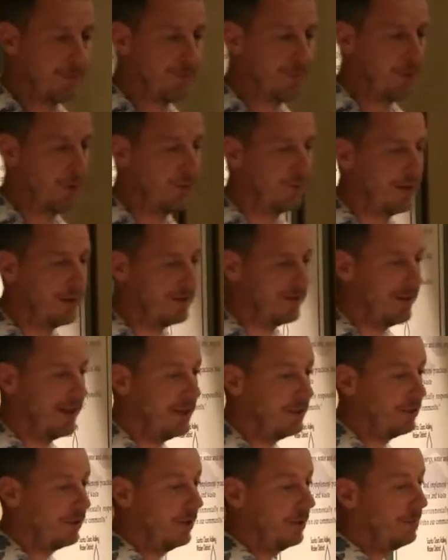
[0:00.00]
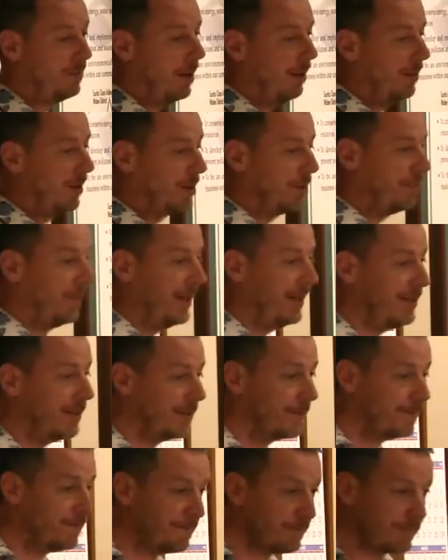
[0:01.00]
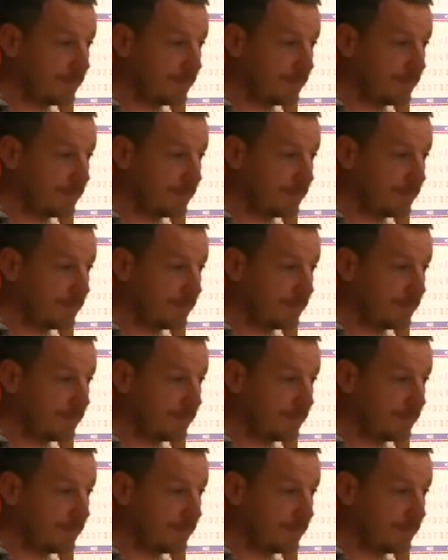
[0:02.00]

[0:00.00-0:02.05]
in both residential and public space.